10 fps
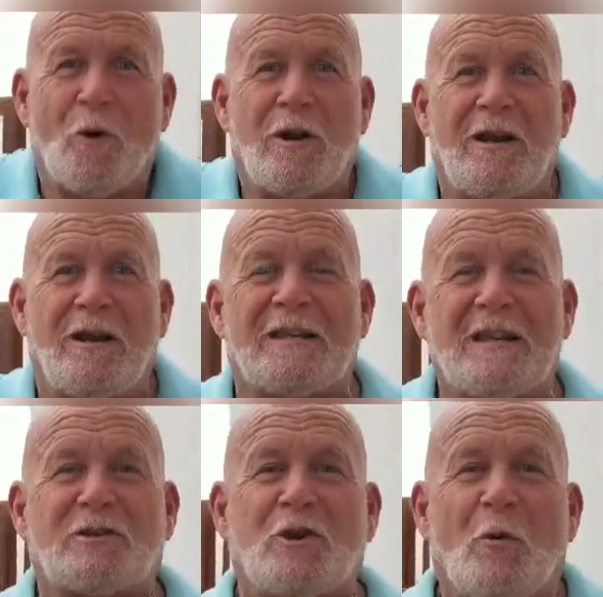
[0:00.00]
morning. It's
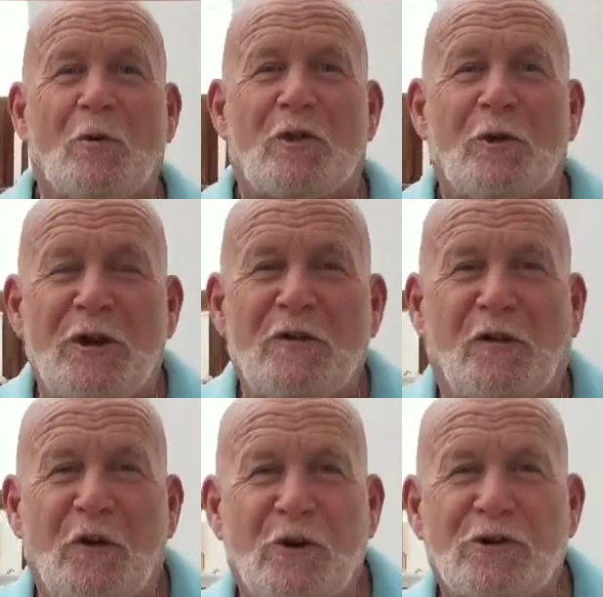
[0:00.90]
October
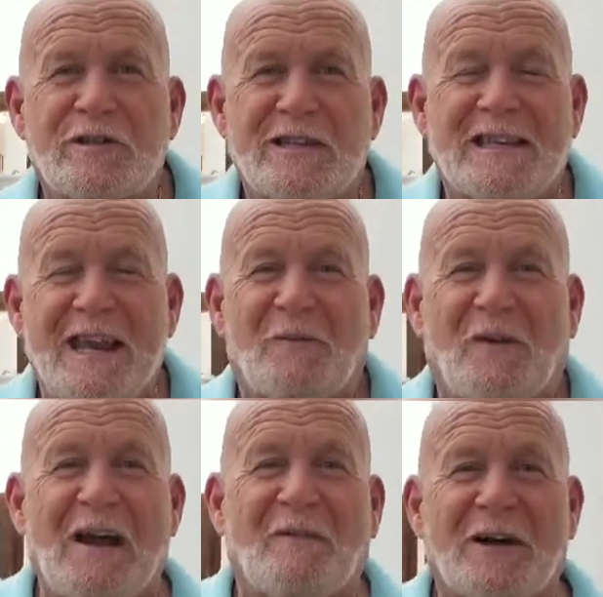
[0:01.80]
31st, day
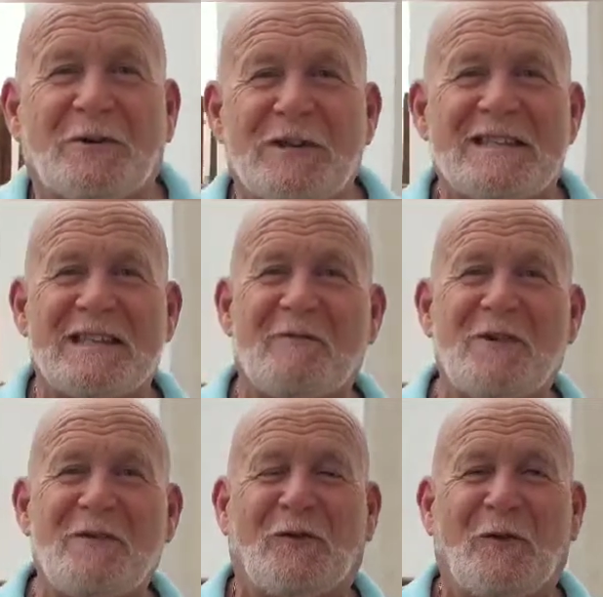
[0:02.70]

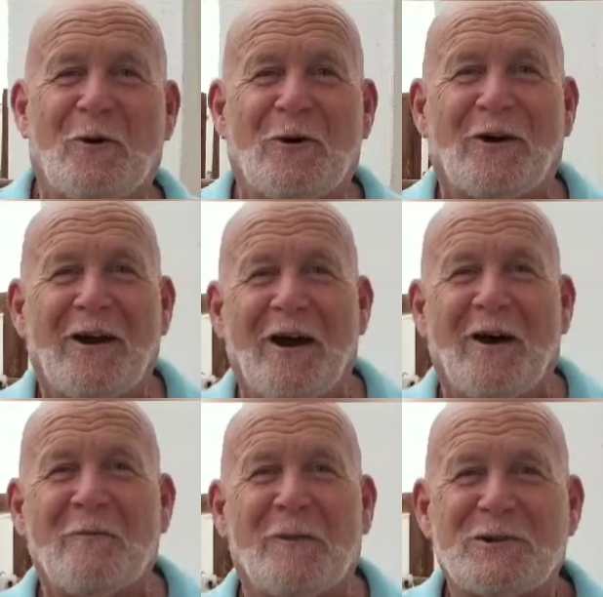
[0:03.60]
574
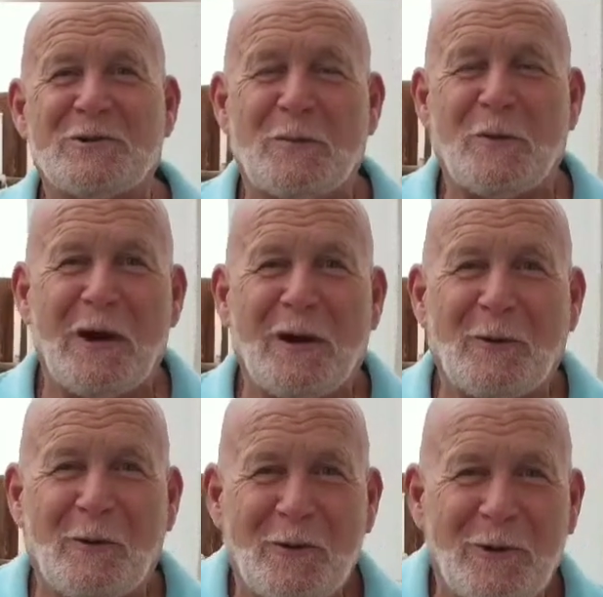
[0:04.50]
of my trip around
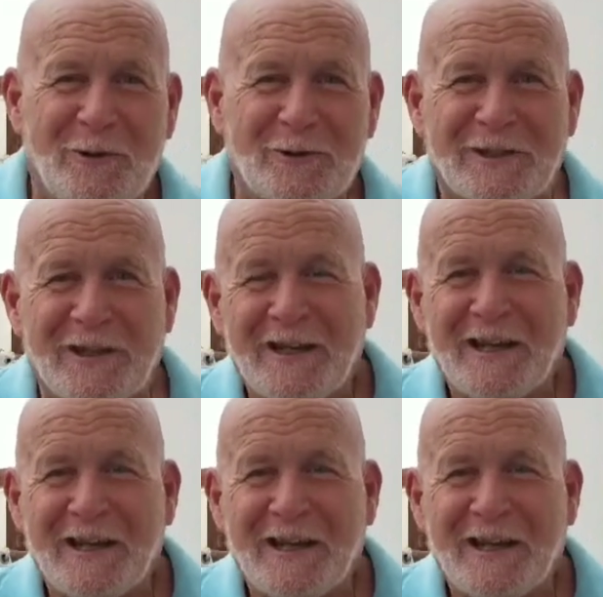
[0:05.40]
the world.